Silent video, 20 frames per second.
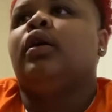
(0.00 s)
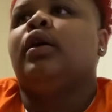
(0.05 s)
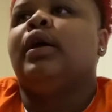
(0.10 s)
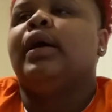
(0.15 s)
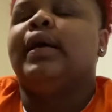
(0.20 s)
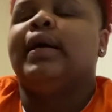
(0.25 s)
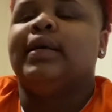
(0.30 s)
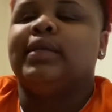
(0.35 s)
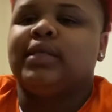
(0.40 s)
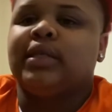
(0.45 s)

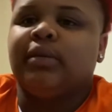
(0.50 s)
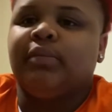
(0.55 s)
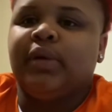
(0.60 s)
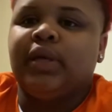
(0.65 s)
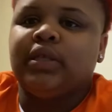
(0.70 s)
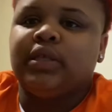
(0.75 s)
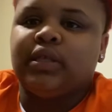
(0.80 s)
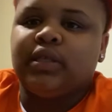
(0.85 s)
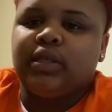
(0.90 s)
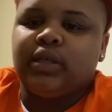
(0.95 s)
in some
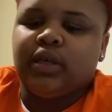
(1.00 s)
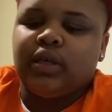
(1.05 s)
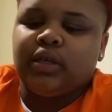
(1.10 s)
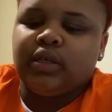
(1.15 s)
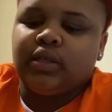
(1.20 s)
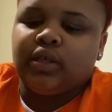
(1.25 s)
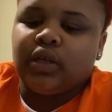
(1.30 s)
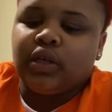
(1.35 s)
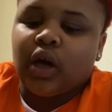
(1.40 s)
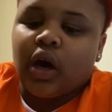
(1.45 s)
instances,
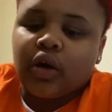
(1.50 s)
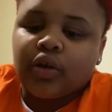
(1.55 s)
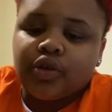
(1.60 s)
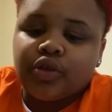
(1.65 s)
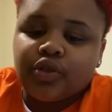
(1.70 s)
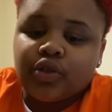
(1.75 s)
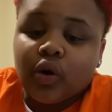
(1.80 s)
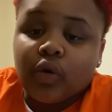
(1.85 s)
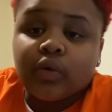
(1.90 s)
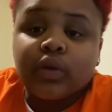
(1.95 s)
the doctors
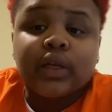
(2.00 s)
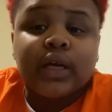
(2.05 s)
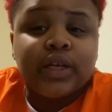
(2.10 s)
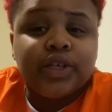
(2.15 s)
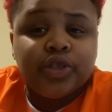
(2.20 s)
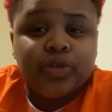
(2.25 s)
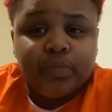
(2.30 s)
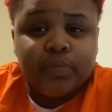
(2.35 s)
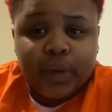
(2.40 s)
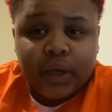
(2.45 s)
don't
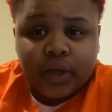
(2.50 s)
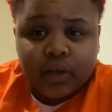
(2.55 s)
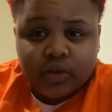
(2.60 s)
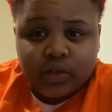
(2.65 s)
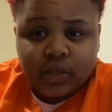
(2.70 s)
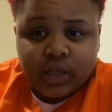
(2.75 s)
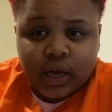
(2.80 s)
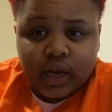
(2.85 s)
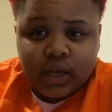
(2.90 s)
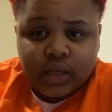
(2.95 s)
let you pick your
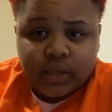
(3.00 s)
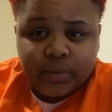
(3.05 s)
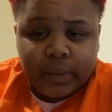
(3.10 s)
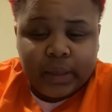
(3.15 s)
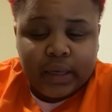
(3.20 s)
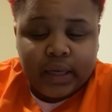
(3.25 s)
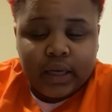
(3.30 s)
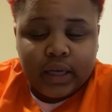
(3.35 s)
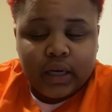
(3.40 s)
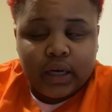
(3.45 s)
size.
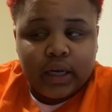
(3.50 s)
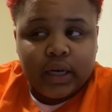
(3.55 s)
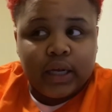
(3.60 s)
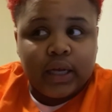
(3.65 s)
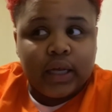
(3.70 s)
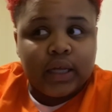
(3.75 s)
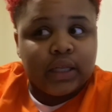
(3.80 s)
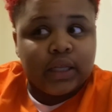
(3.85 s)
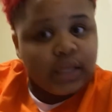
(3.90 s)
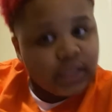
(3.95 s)
But
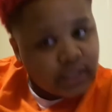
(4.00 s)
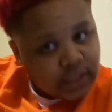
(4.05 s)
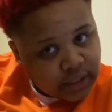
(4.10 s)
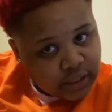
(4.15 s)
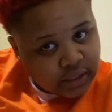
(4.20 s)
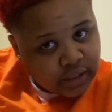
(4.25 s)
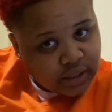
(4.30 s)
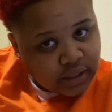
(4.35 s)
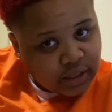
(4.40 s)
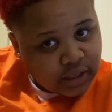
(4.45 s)
in this
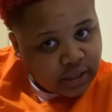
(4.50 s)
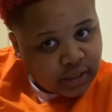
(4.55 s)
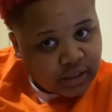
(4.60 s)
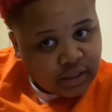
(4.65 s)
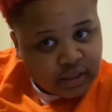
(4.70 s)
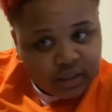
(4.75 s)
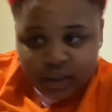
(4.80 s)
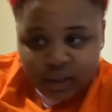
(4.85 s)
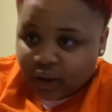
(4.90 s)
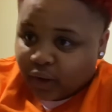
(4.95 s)

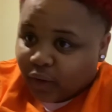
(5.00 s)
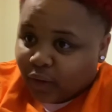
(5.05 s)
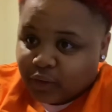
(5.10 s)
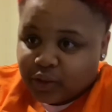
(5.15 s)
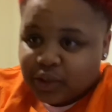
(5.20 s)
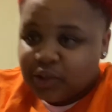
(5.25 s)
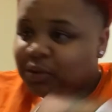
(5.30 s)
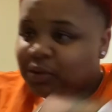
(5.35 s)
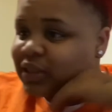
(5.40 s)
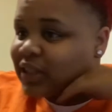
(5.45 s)
instance, you know,
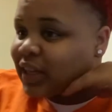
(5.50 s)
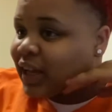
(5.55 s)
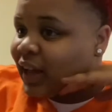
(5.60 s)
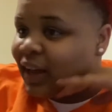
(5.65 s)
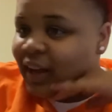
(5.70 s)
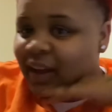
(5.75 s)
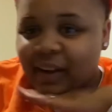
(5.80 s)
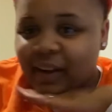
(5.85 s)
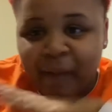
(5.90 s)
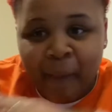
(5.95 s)
she was
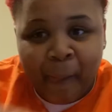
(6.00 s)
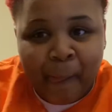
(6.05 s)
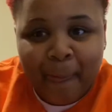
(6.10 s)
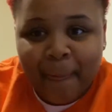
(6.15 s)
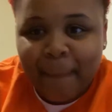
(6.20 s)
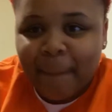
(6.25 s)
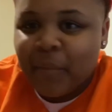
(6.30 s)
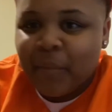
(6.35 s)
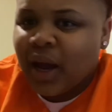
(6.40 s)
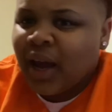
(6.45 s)
like,
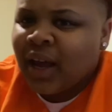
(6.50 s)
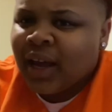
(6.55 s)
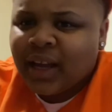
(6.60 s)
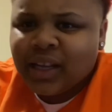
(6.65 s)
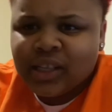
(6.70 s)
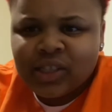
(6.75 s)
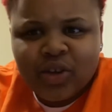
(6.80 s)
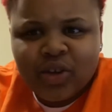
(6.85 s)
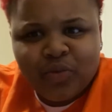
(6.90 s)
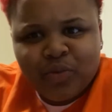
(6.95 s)
hey,
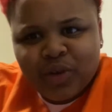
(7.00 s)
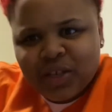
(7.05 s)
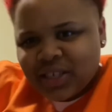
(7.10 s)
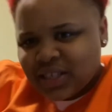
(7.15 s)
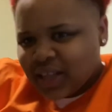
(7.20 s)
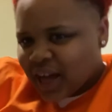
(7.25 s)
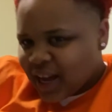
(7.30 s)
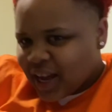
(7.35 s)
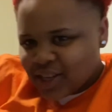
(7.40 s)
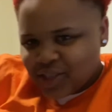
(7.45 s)
so what
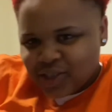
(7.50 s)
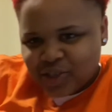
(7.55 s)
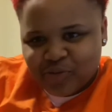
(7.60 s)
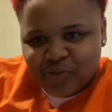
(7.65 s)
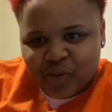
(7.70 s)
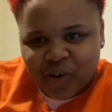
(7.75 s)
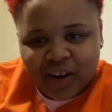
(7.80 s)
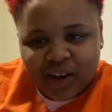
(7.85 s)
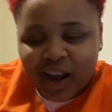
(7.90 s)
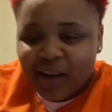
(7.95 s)
size you
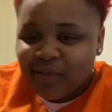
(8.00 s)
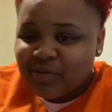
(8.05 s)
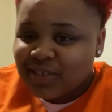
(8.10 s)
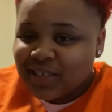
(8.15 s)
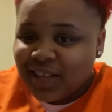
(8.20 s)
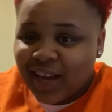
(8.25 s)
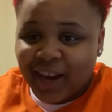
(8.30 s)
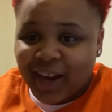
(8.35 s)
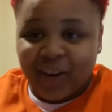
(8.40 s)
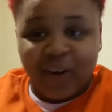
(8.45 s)
want? I was
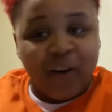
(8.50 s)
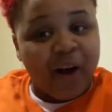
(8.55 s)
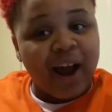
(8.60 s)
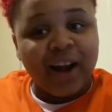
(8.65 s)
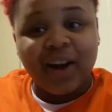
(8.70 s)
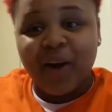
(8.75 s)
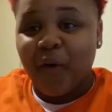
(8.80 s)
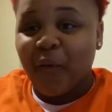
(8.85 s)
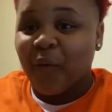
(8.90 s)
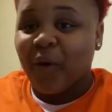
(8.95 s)
like, girl, I
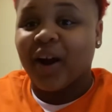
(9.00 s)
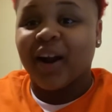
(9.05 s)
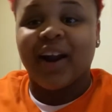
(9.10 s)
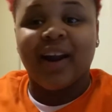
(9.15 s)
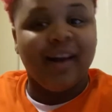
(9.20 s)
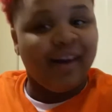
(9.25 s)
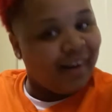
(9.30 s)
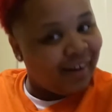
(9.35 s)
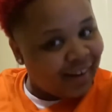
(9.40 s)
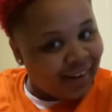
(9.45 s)
don't want
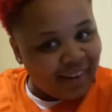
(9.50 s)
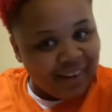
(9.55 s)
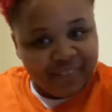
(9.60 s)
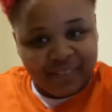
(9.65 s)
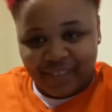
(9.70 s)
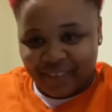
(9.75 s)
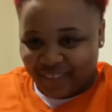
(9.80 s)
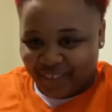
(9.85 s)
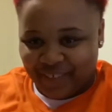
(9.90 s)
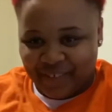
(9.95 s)
none of
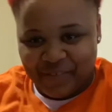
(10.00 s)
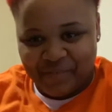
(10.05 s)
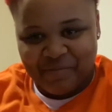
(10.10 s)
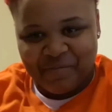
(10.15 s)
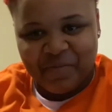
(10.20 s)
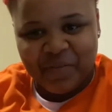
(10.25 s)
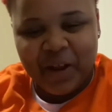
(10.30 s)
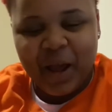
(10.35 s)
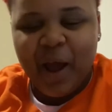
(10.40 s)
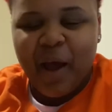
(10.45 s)
them.
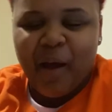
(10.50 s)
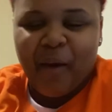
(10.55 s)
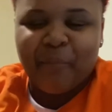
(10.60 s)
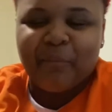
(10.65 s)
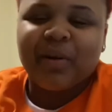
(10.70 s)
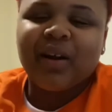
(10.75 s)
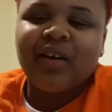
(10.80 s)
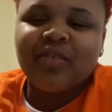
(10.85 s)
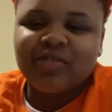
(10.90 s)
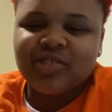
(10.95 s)

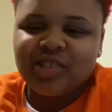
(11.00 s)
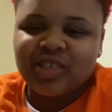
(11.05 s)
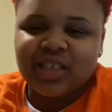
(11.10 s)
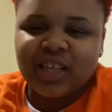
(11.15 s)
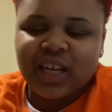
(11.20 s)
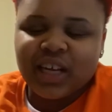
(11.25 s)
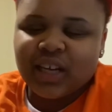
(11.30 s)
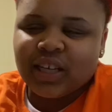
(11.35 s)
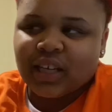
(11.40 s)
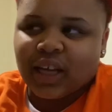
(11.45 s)
But I was just
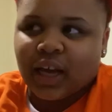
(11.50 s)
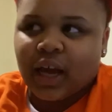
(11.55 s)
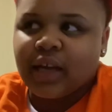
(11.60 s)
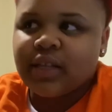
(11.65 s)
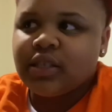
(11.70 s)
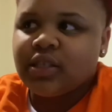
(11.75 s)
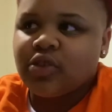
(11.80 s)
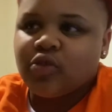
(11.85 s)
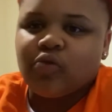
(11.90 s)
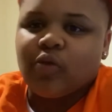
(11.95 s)
kidding. Like, I
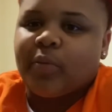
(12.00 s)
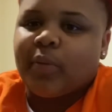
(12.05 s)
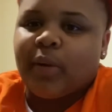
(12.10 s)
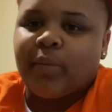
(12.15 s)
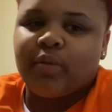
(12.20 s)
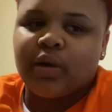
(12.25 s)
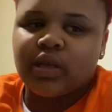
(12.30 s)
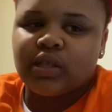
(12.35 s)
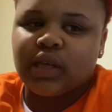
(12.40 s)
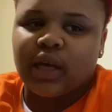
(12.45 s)
still want my
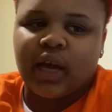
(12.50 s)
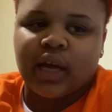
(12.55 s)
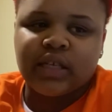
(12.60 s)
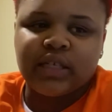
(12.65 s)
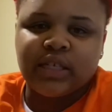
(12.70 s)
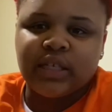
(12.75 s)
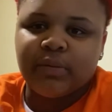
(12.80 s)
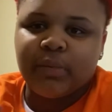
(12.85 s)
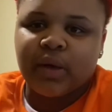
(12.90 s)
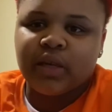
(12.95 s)
breasts. Like, I
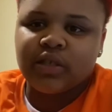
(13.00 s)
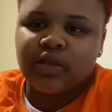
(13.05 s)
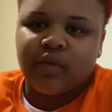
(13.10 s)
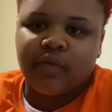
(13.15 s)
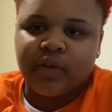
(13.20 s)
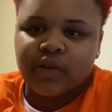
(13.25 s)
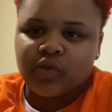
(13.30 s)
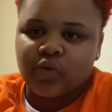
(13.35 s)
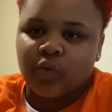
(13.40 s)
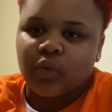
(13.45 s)
see myself
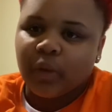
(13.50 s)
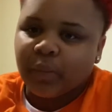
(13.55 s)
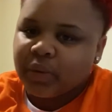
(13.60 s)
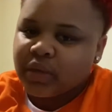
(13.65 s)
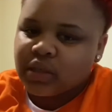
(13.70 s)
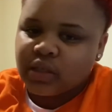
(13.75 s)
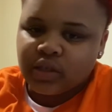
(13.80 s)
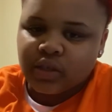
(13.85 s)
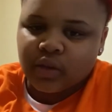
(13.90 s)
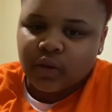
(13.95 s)
as a woman
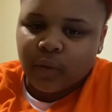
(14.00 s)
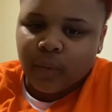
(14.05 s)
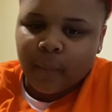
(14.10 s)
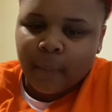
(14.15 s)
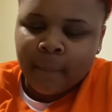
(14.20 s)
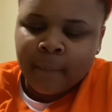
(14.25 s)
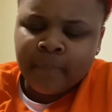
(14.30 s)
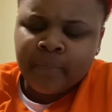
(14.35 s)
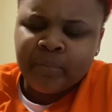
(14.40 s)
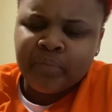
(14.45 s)
still.
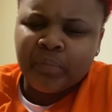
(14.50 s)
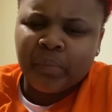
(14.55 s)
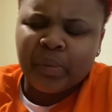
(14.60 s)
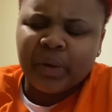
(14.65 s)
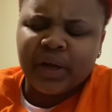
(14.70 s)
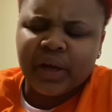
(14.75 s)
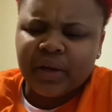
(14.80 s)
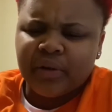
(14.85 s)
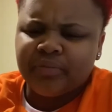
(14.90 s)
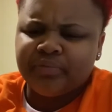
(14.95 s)

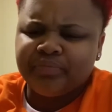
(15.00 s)
But